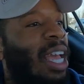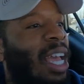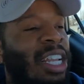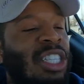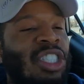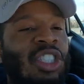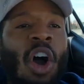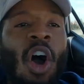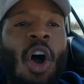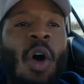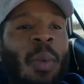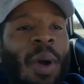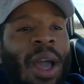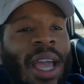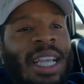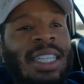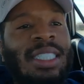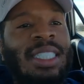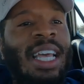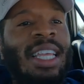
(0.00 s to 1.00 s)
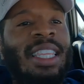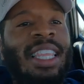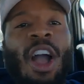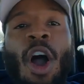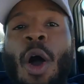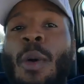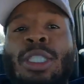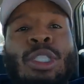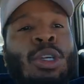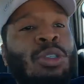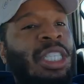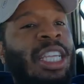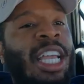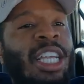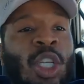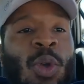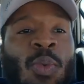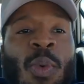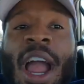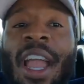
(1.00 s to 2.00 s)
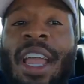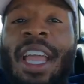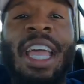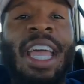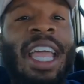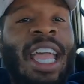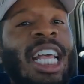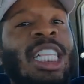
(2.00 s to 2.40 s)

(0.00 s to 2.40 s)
And as always, they always usually get you right.